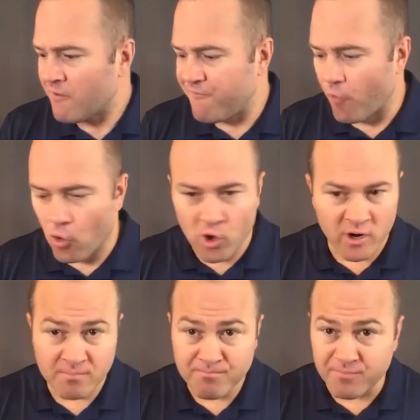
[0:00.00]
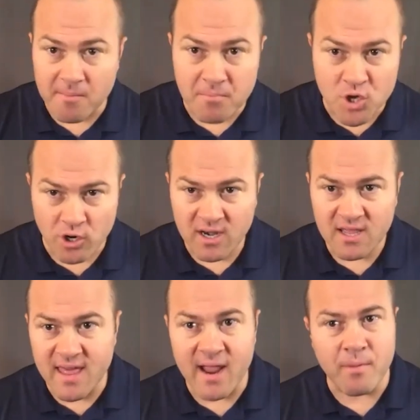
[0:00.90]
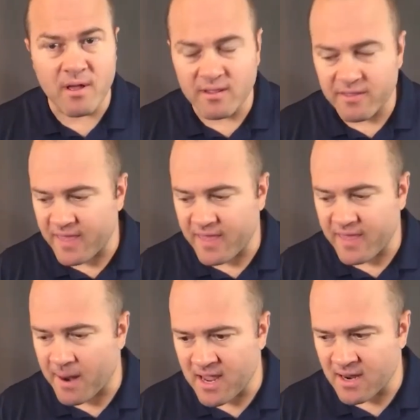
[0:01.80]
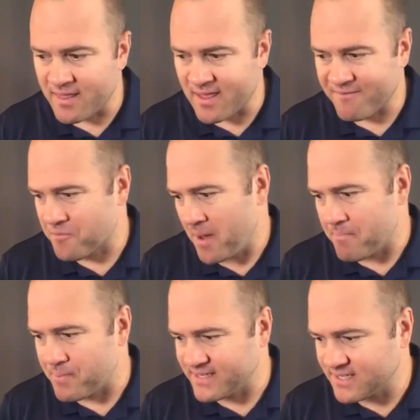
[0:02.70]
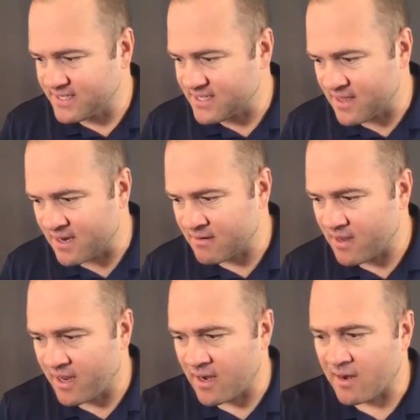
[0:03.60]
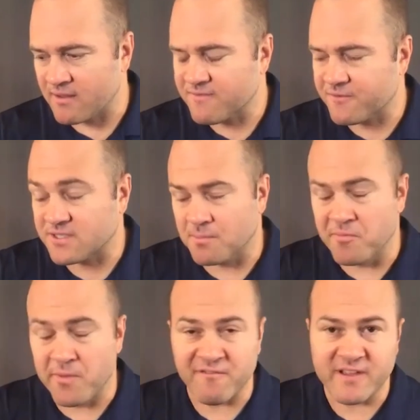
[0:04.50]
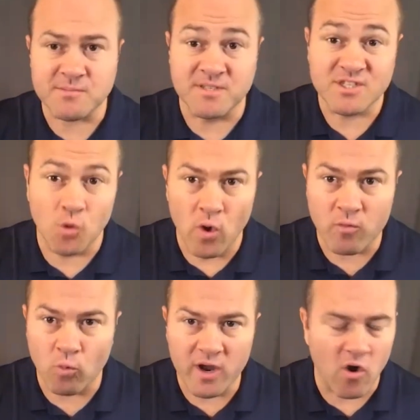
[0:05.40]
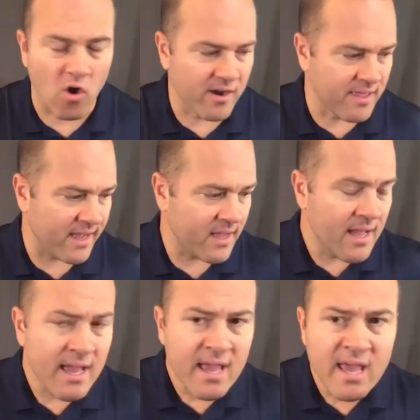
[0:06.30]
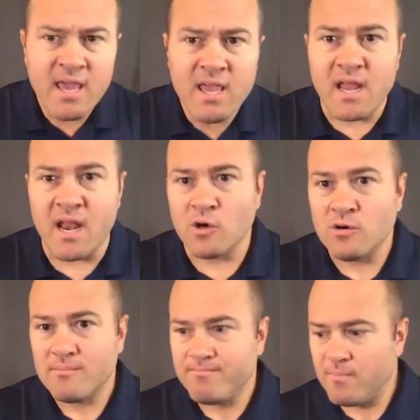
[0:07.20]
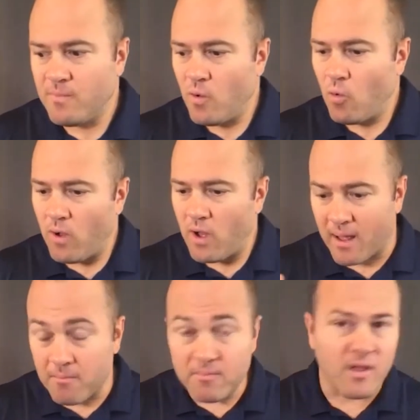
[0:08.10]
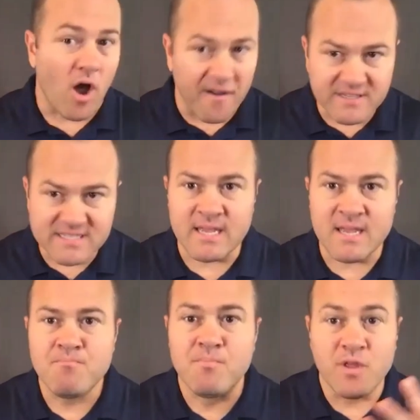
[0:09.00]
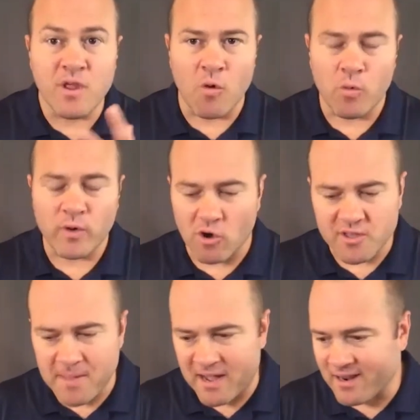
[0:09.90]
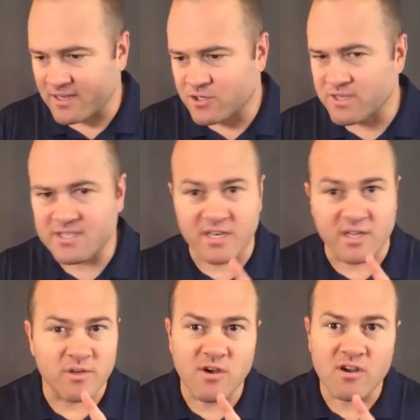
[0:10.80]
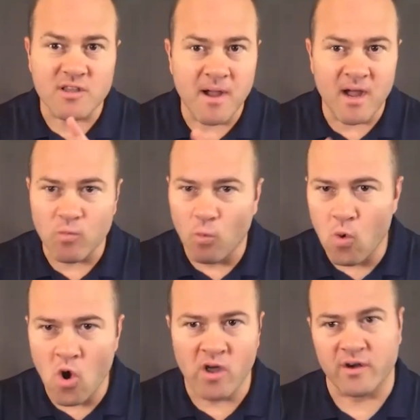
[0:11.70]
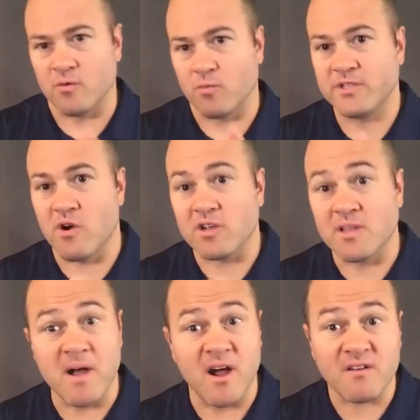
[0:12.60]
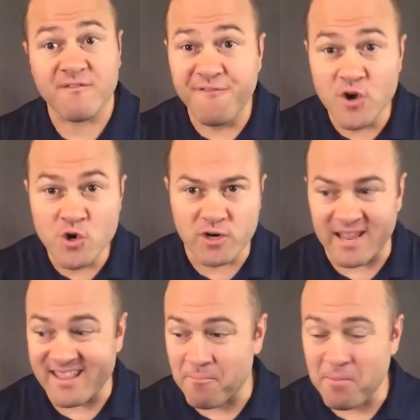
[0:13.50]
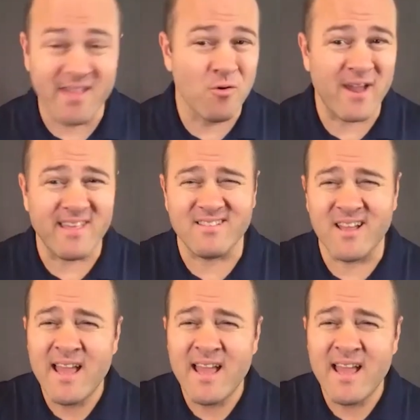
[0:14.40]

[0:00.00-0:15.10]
for the community that I'm that I'm in, and then for my business, and then and and some of my investments. So what what are they? You know, obviously, you know, we talked about electricity, we talked about water, we talked about food, and by the way, that